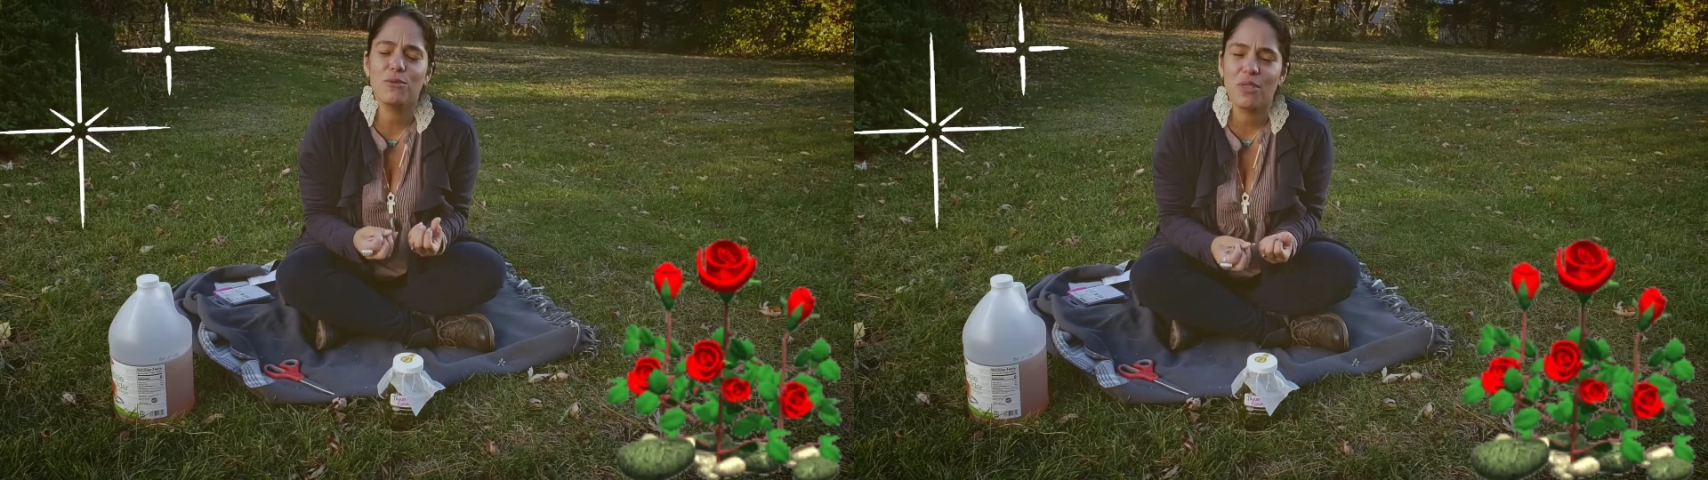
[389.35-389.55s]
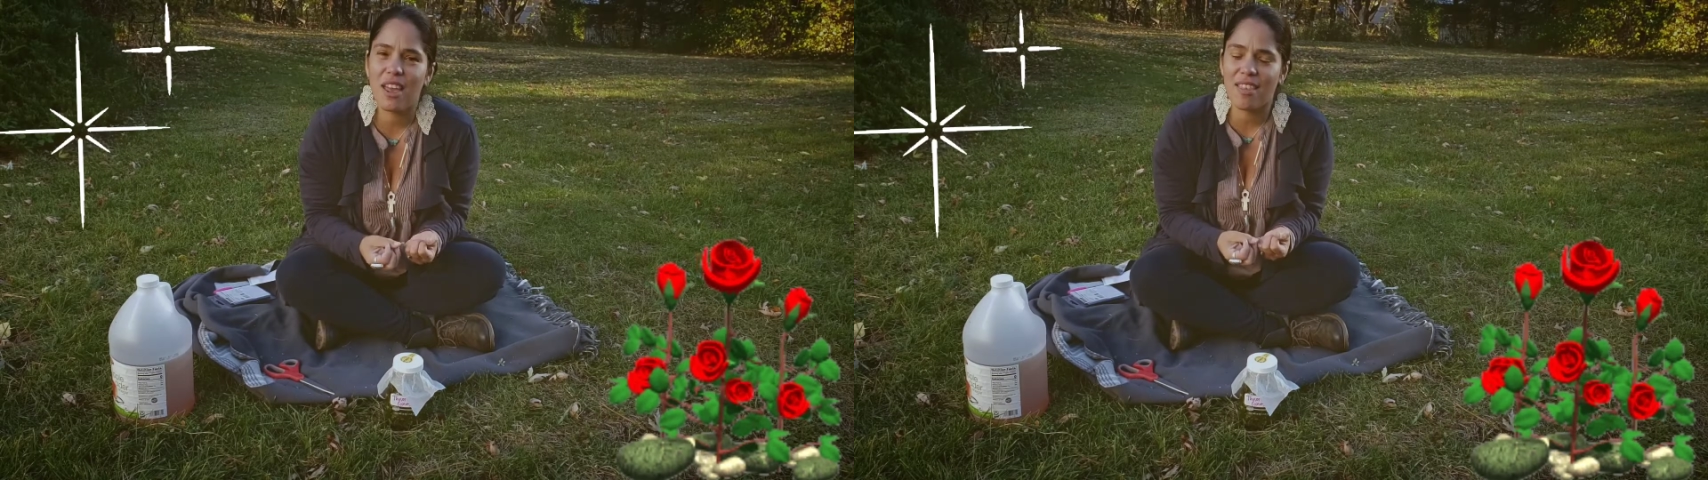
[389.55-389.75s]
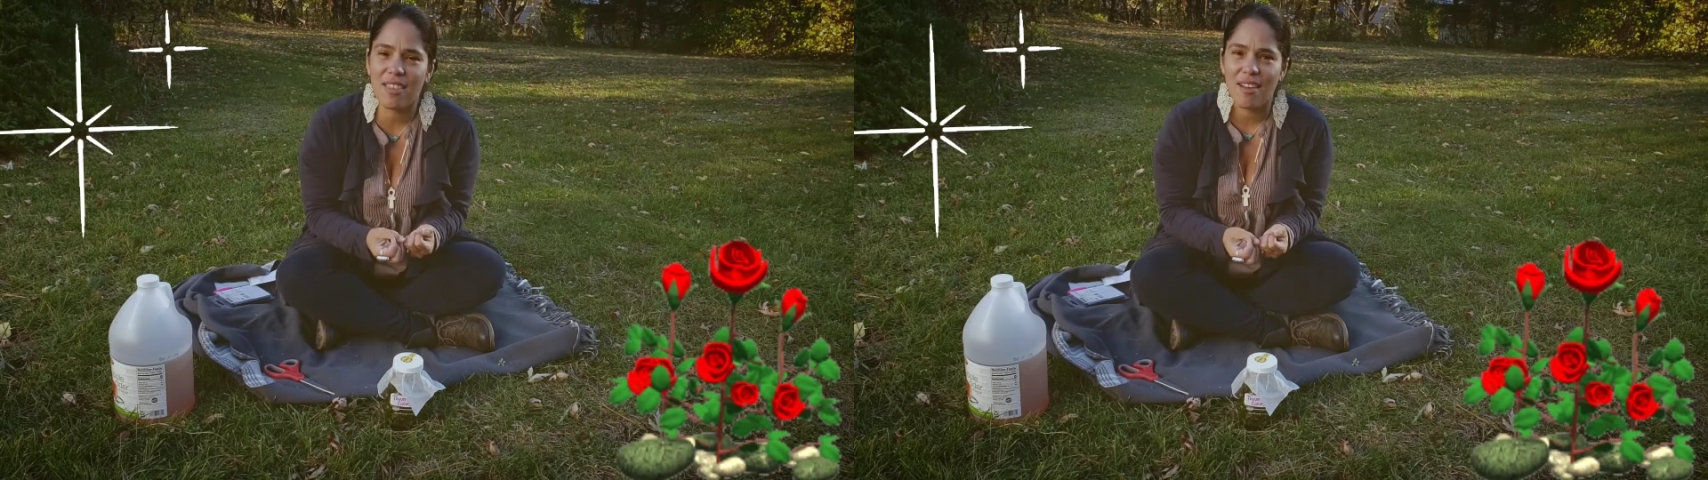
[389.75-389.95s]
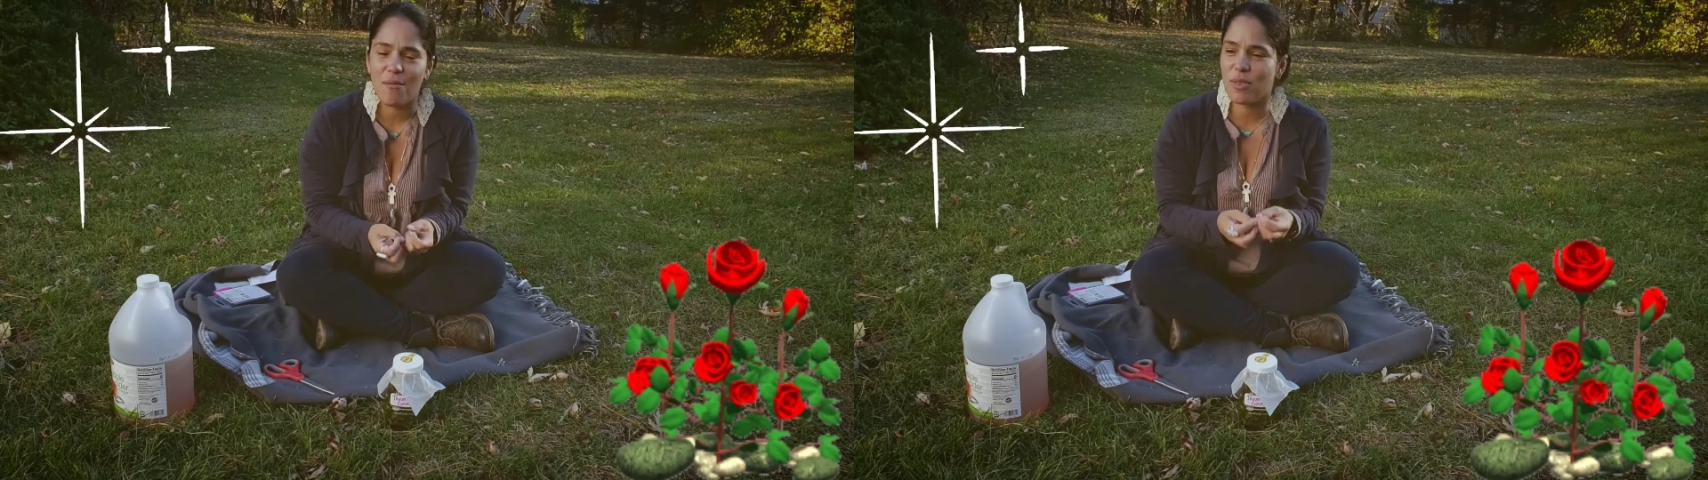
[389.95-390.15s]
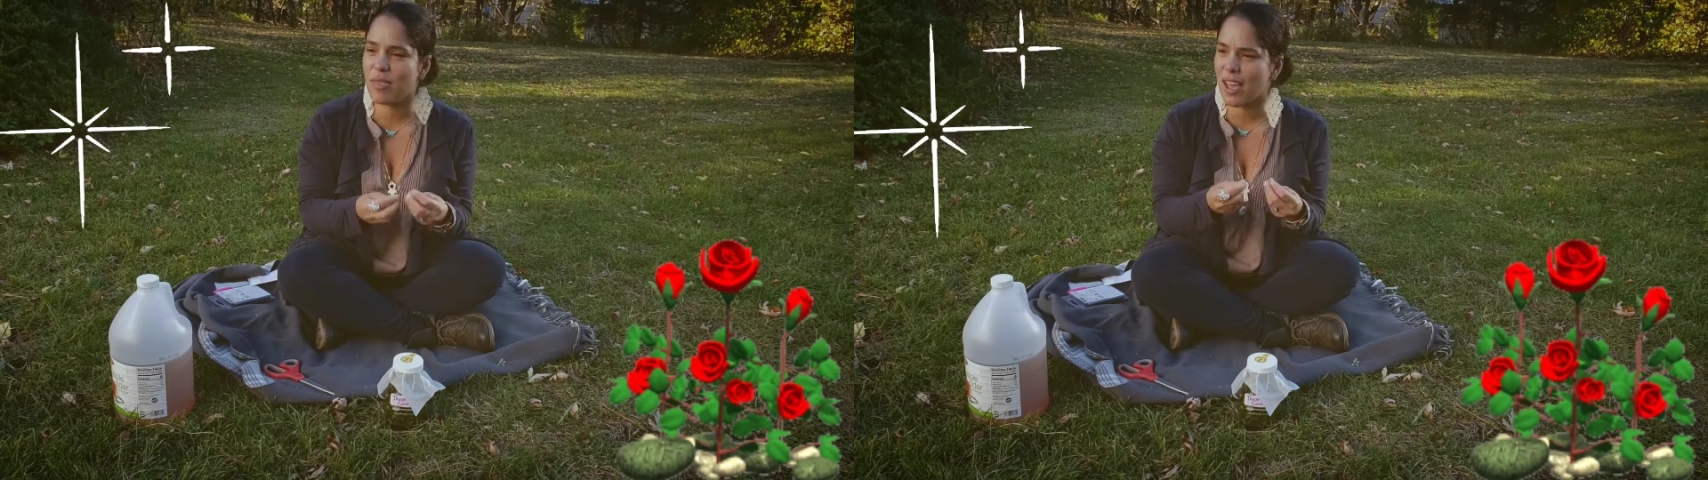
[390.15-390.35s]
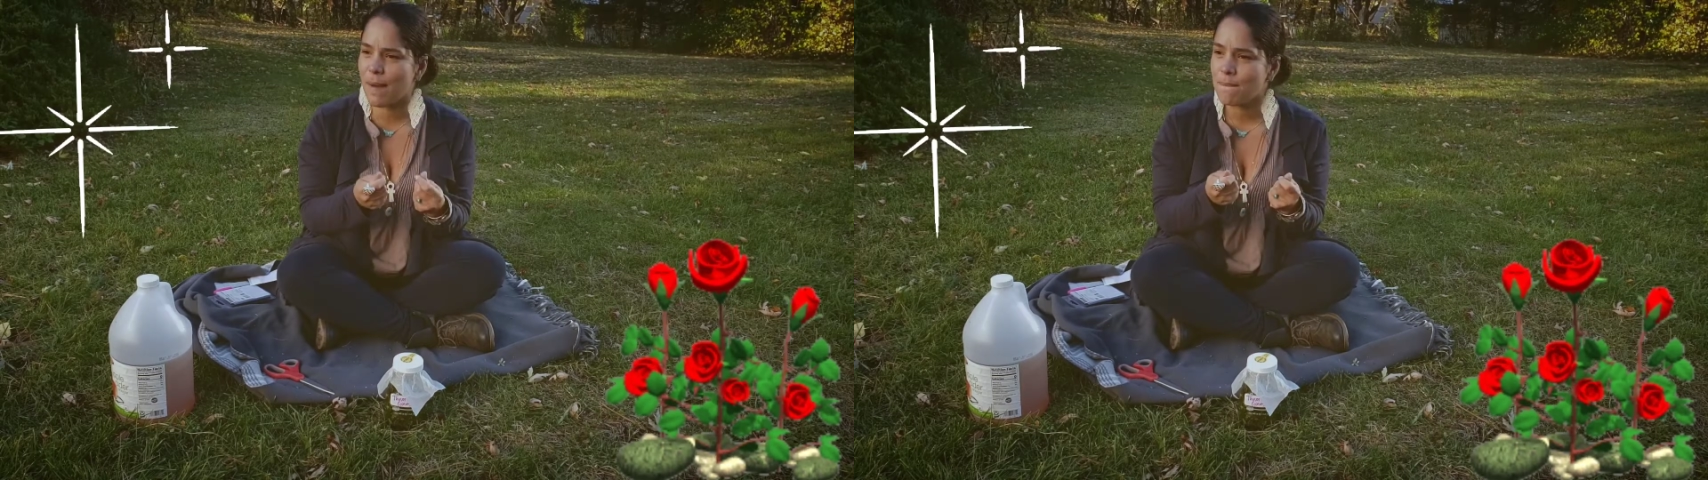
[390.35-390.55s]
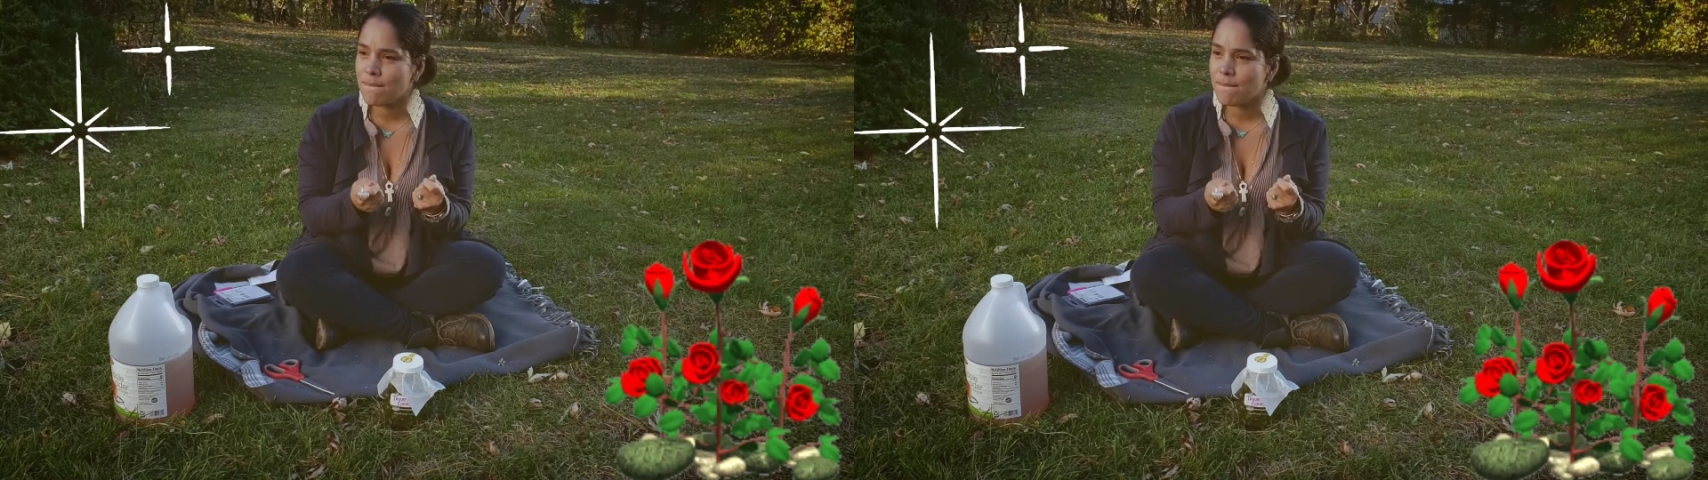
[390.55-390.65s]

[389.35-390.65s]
with that love, with that